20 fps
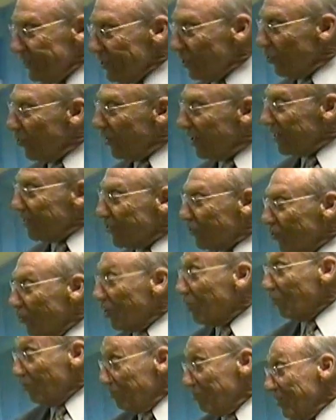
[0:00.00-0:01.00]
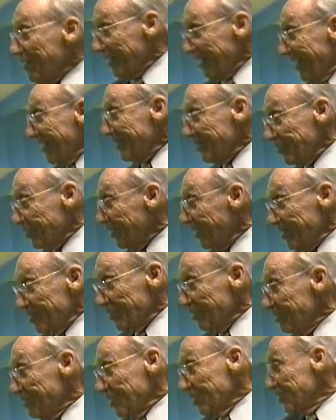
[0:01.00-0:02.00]
So I thought it would be a nice
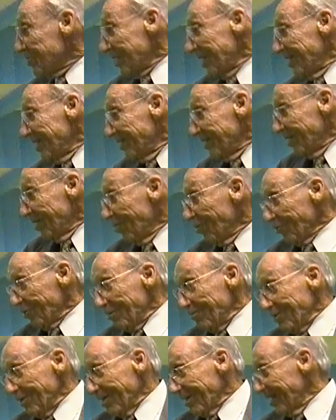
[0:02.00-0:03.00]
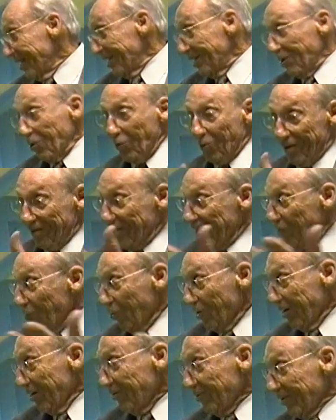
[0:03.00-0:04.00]
lesson since I didn't know them and I didn't know where they
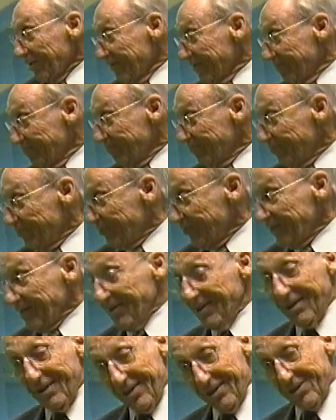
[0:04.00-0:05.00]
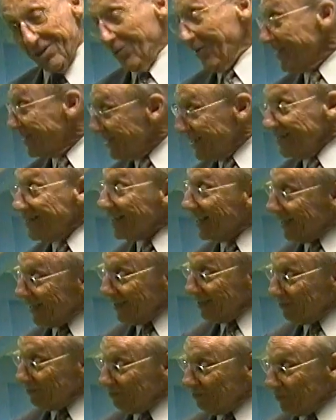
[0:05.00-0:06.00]
were. And so I did
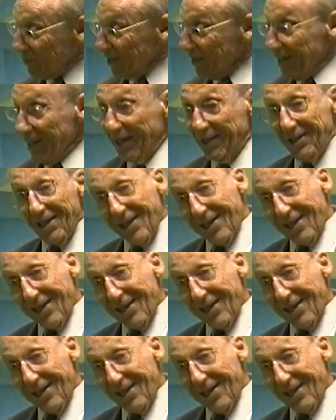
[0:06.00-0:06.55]
that. And